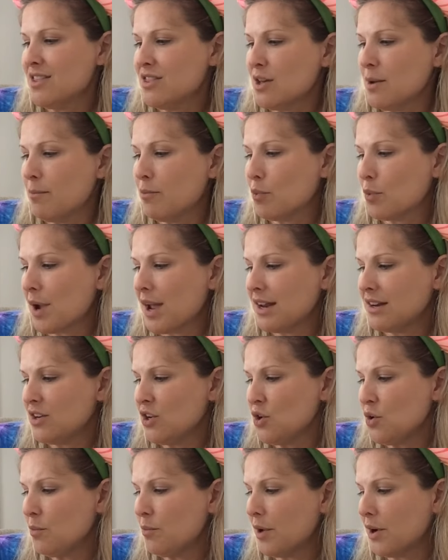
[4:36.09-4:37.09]
The brand
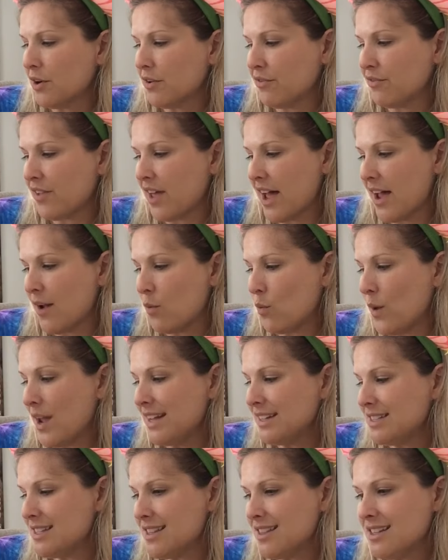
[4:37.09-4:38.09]
new butterfly
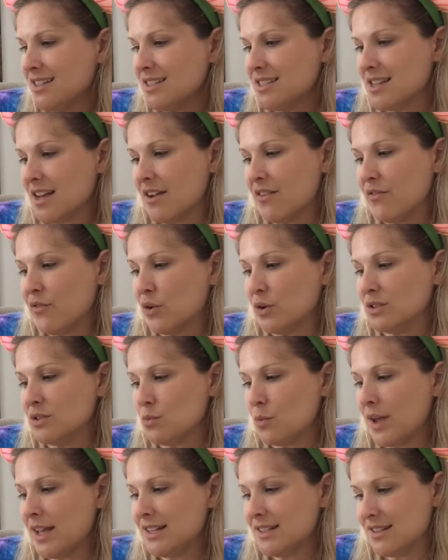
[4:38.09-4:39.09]
waits in the sun for
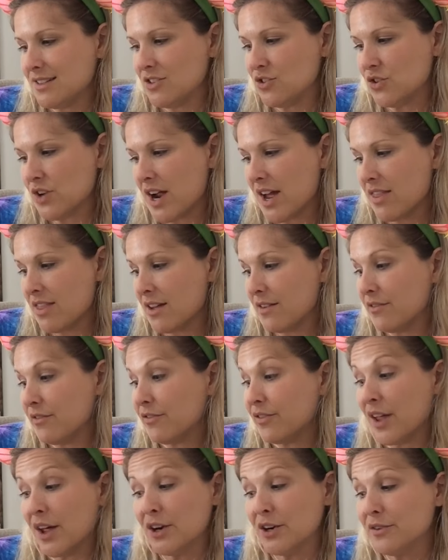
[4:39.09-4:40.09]
its wings to dry, then
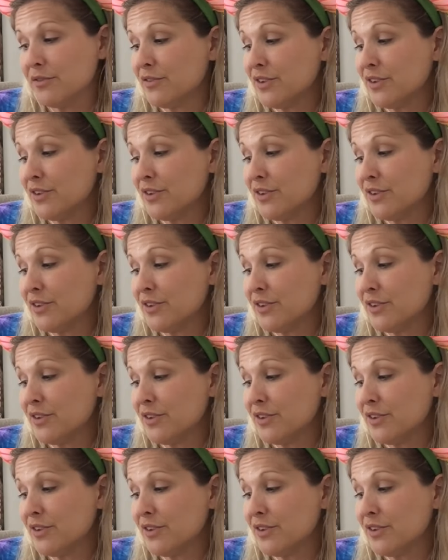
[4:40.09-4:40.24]
flutter,